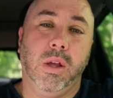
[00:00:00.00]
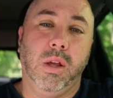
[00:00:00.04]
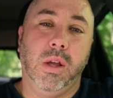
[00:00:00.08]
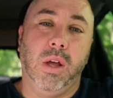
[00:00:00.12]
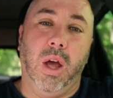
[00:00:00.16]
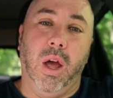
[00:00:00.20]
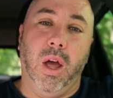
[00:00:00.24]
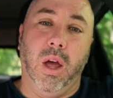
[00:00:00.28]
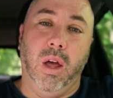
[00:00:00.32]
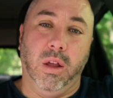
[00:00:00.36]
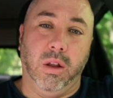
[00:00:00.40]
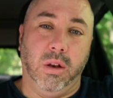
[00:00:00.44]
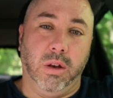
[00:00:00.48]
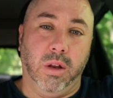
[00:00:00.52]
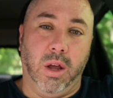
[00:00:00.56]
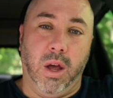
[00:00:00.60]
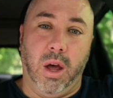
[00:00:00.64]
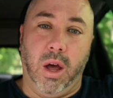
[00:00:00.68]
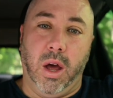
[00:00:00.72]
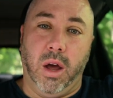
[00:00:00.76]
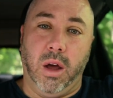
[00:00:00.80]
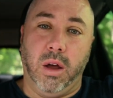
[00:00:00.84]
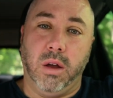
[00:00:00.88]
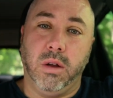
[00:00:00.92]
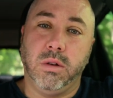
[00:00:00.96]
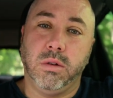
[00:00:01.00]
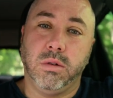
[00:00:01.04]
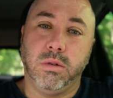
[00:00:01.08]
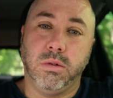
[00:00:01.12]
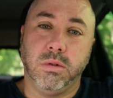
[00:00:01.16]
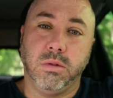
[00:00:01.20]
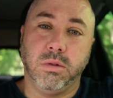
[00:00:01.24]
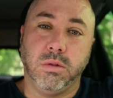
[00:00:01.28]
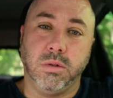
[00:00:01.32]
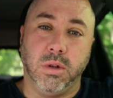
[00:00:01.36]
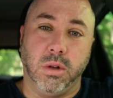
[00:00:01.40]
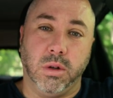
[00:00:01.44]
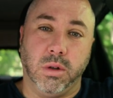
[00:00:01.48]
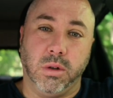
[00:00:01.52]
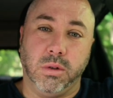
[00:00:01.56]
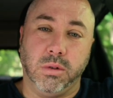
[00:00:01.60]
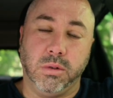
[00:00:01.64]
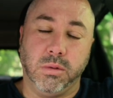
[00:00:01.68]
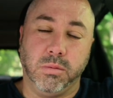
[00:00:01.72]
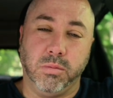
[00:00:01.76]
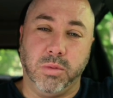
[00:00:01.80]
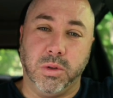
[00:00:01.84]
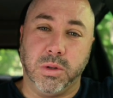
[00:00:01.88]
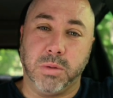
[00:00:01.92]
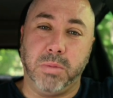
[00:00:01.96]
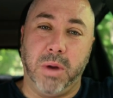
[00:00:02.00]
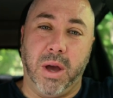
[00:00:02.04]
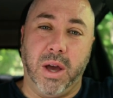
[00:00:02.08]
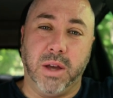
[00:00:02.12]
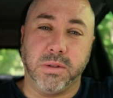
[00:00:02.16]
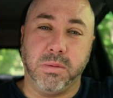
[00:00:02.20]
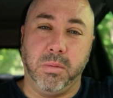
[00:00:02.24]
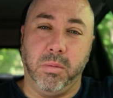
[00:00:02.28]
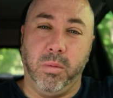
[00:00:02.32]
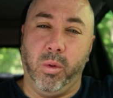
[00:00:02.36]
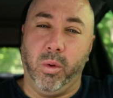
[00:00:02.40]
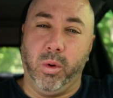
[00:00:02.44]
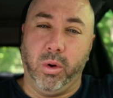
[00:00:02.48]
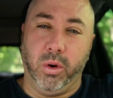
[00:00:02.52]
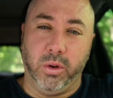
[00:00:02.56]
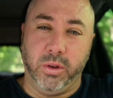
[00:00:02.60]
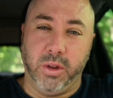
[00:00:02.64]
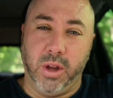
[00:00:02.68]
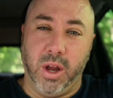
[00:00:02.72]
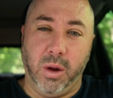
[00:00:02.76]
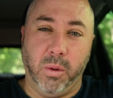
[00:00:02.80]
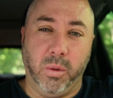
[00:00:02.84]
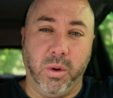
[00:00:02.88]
And, you know, this past Memorial Day,